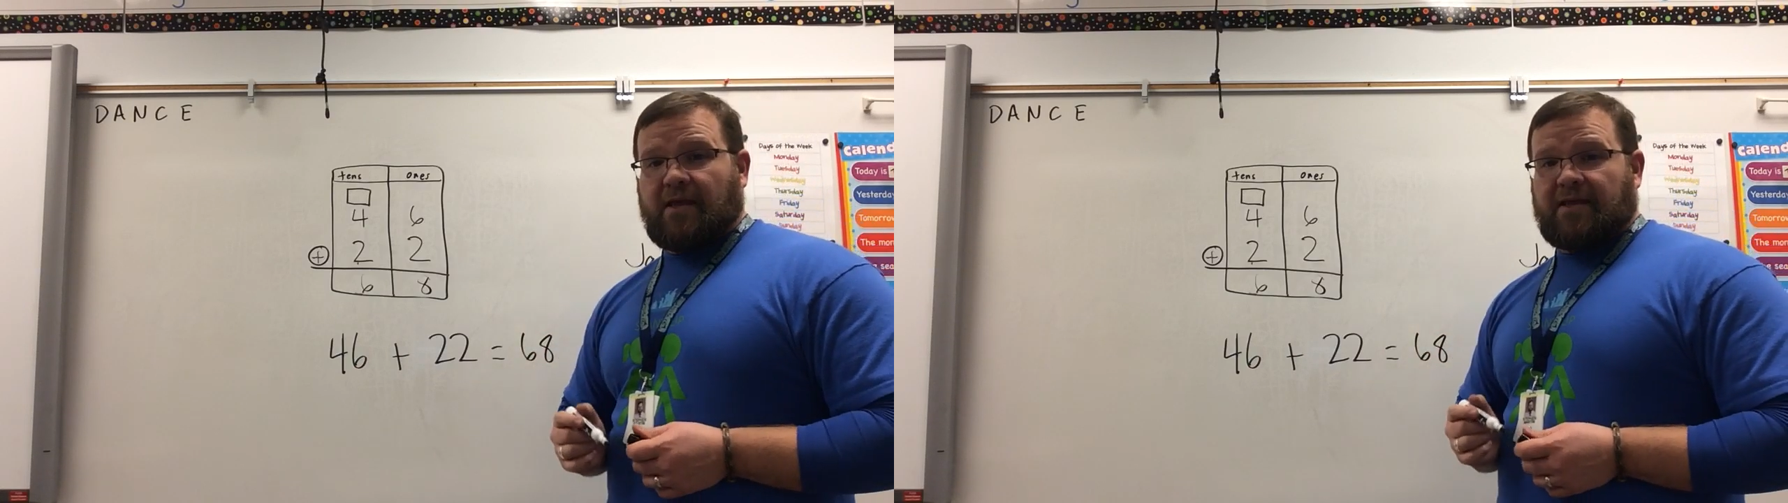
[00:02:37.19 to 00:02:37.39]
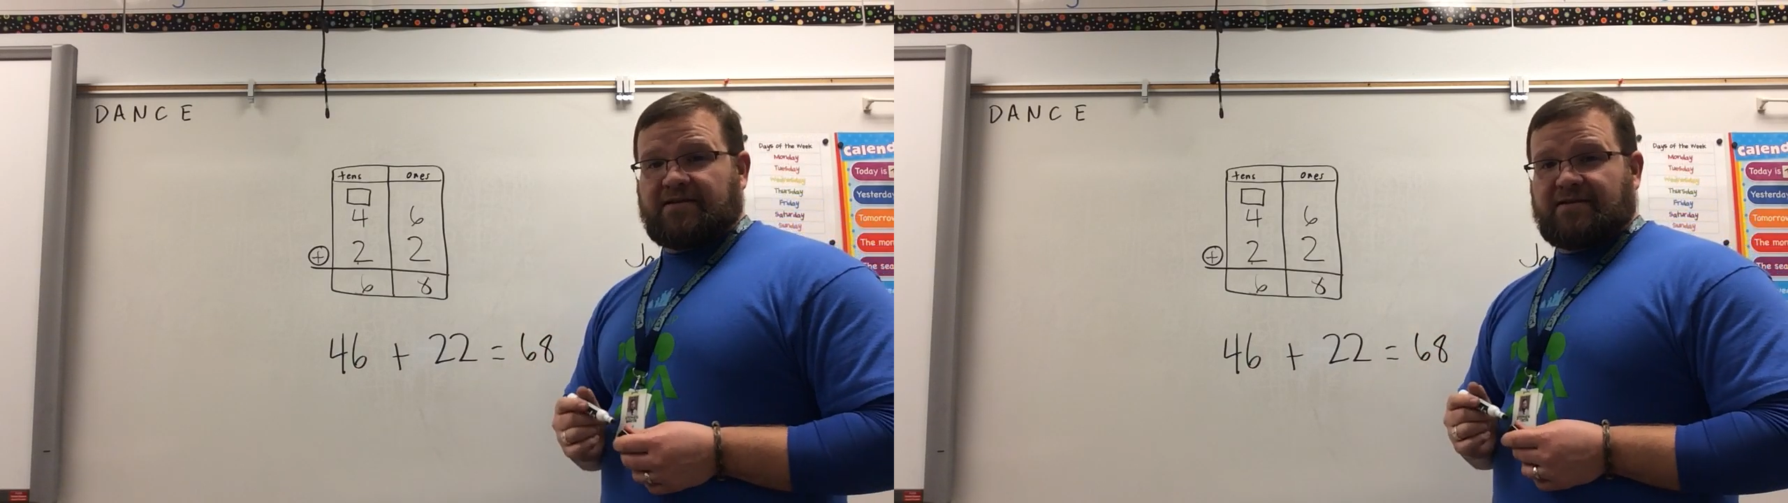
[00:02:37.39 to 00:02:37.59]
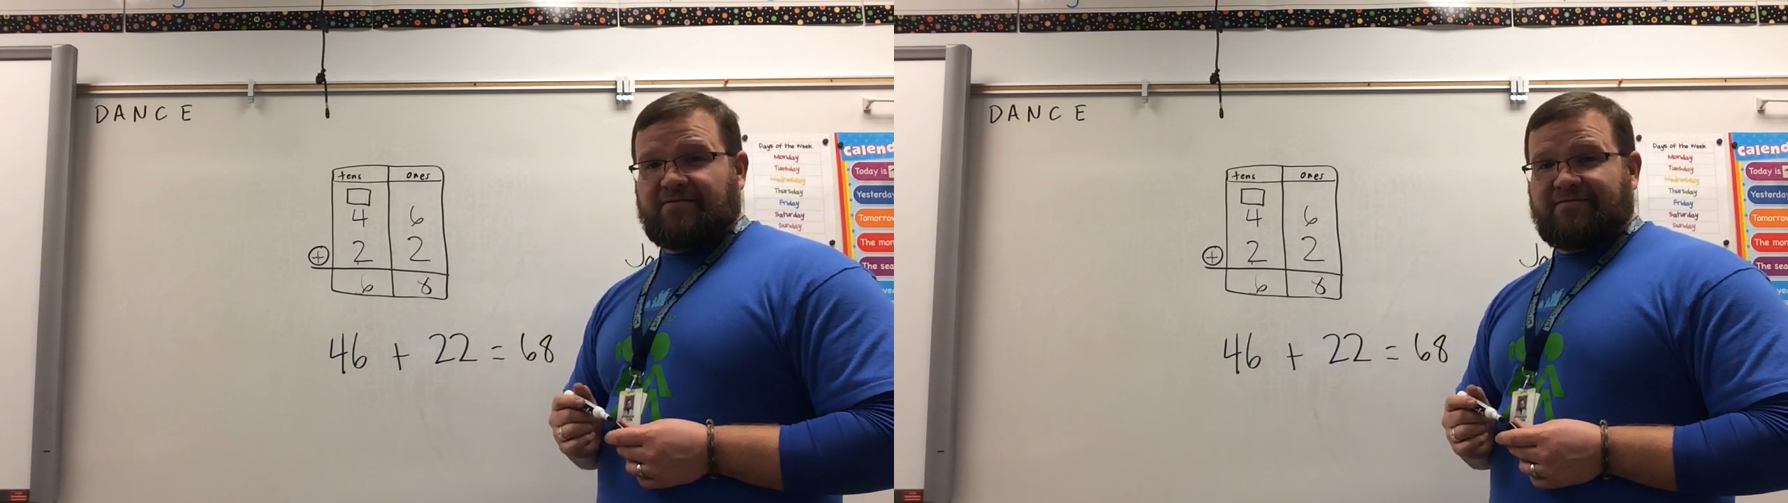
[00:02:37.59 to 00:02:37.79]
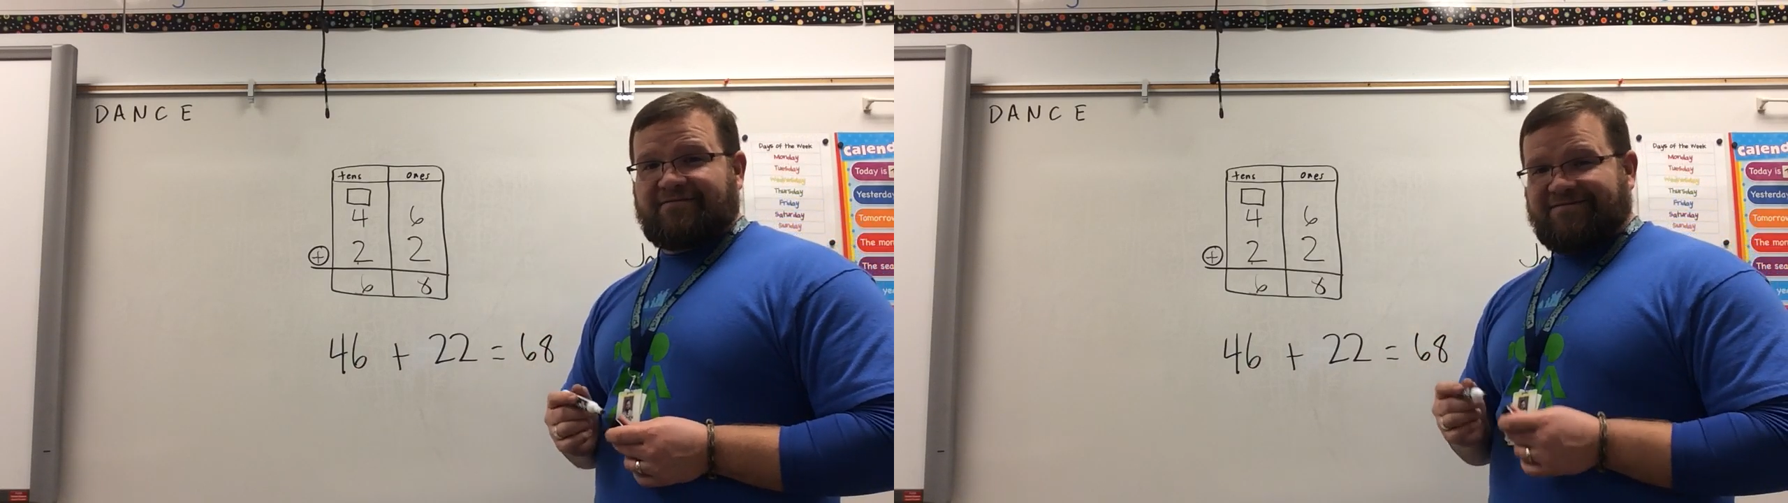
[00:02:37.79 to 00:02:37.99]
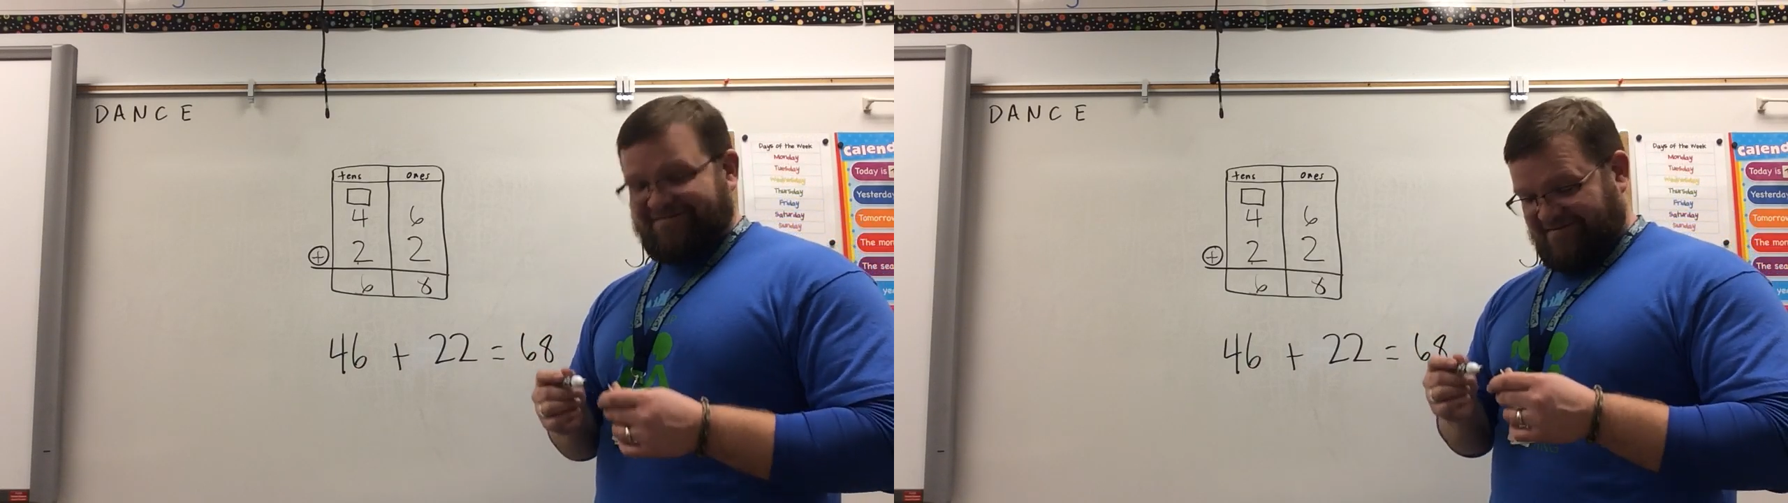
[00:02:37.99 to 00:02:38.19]
Is
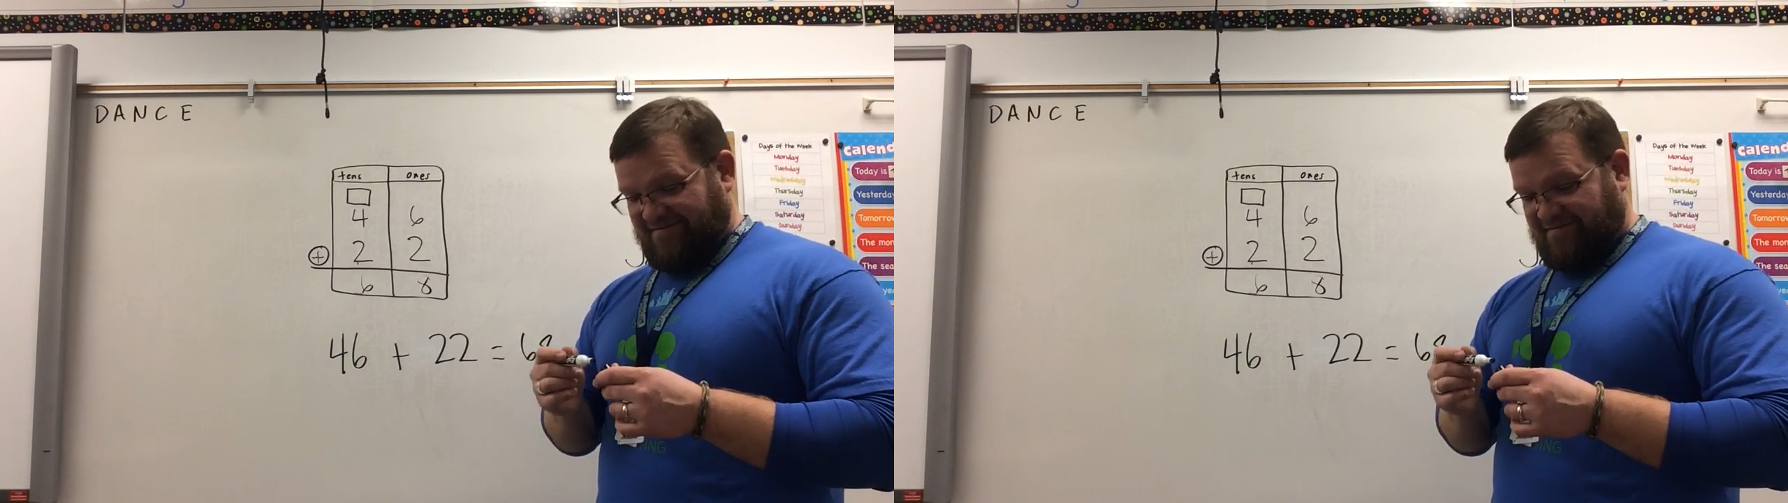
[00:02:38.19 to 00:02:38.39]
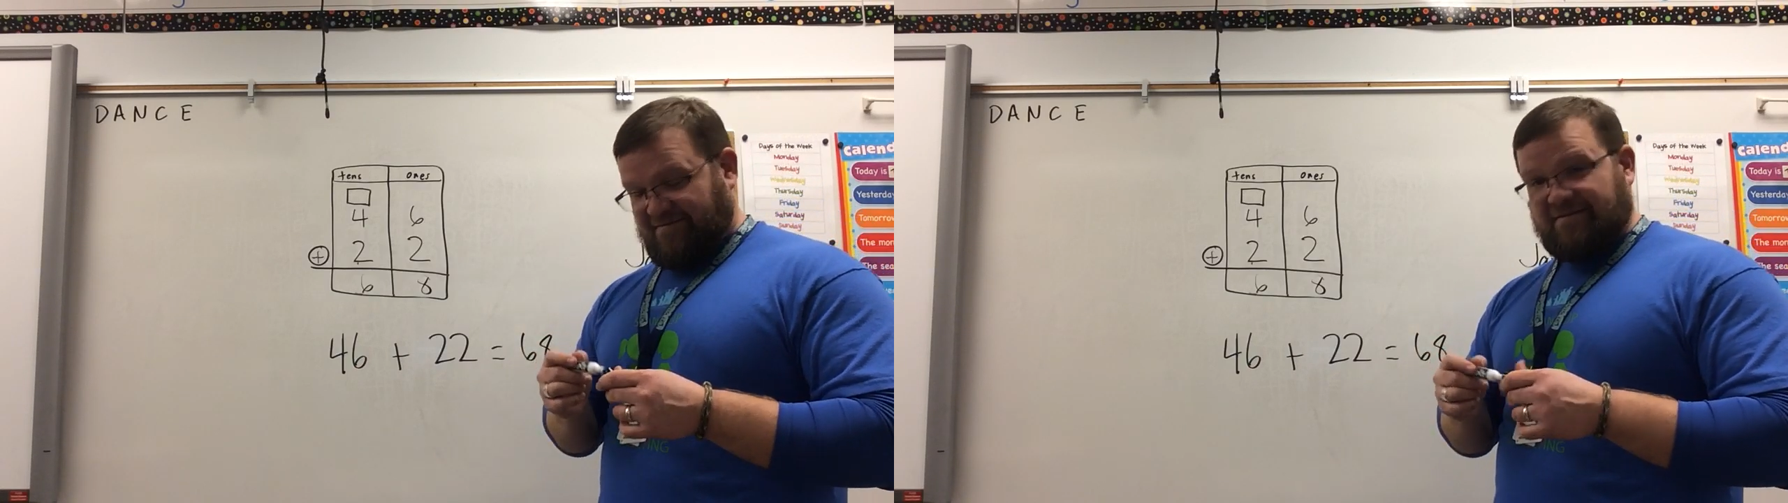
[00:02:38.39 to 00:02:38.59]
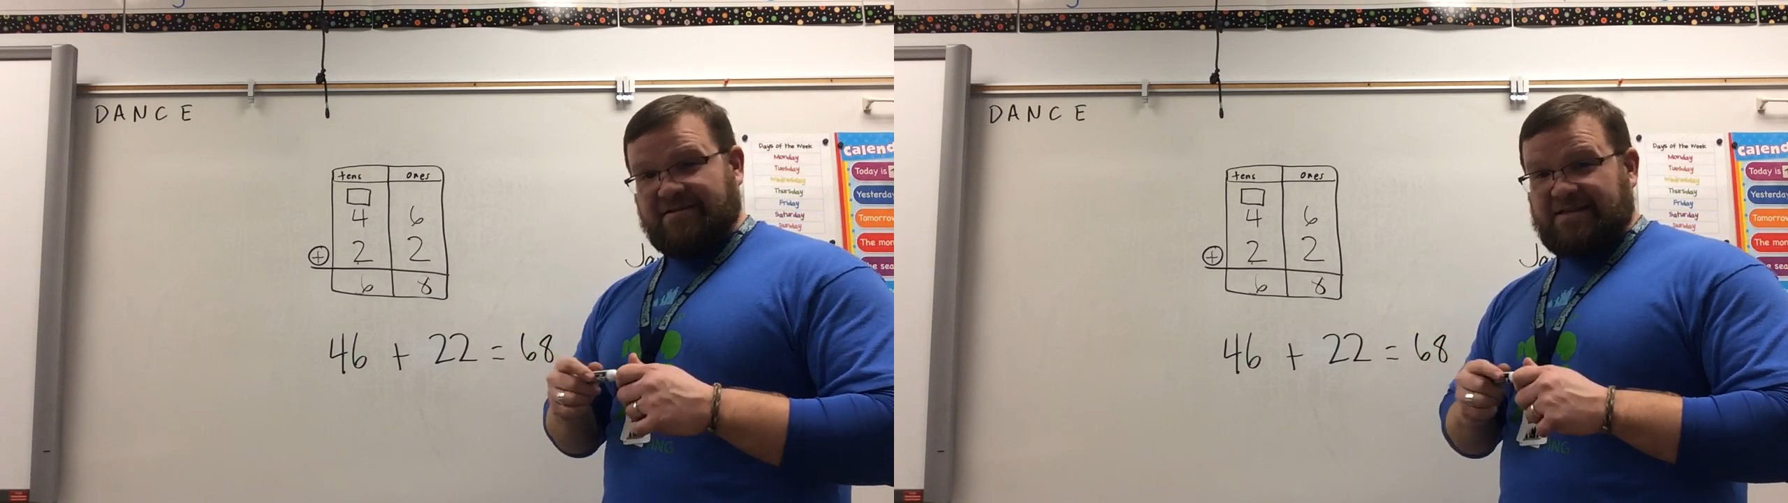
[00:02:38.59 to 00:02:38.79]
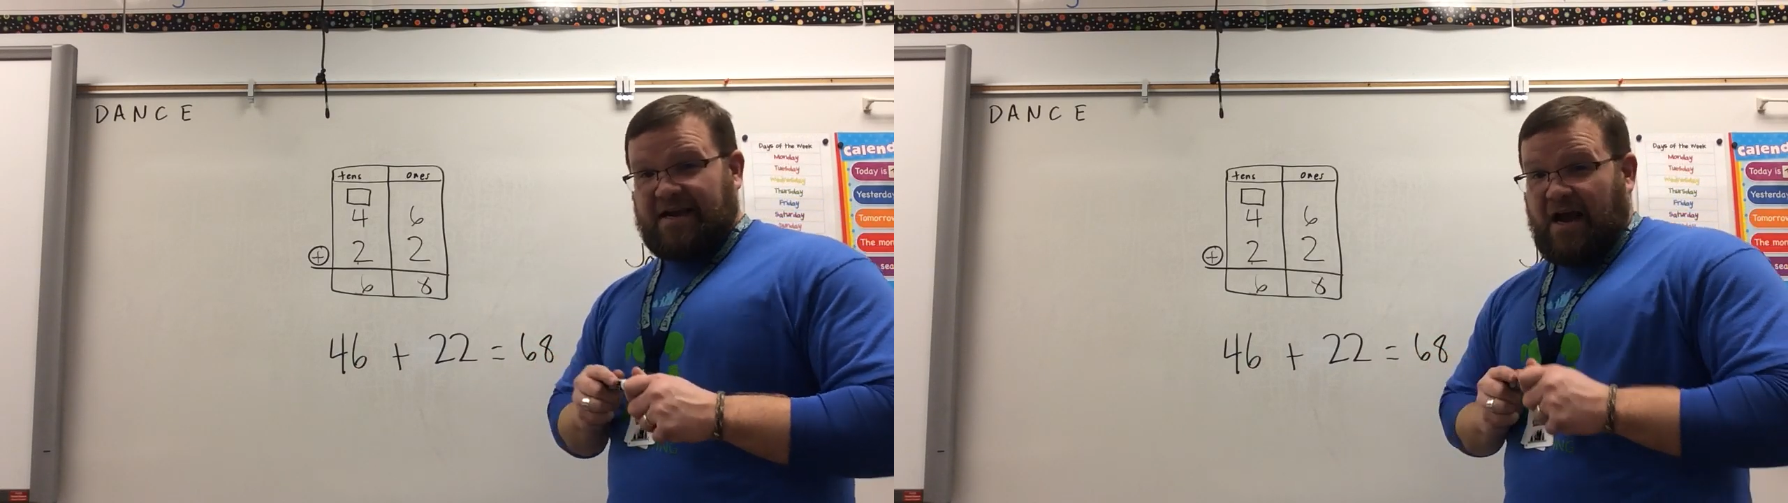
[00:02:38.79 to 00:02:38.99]
that